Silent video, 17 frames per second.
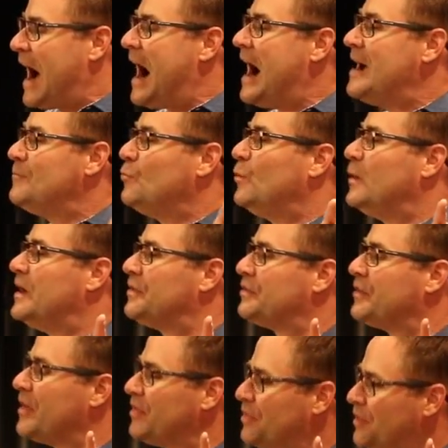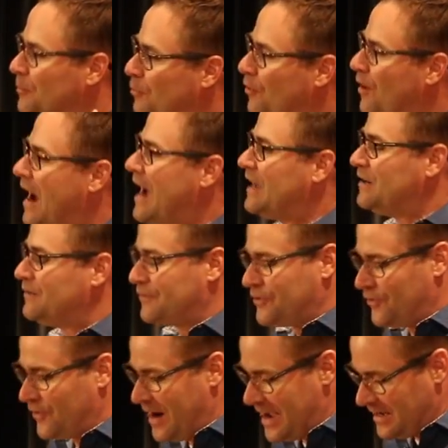I'm with the bride
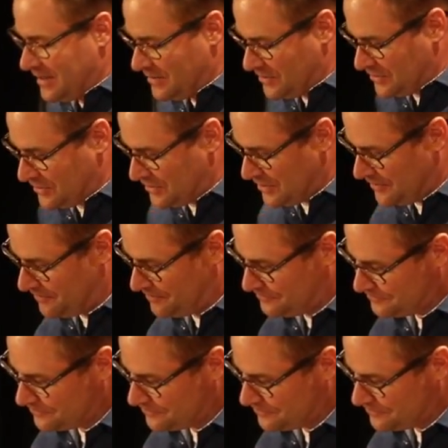of Christ.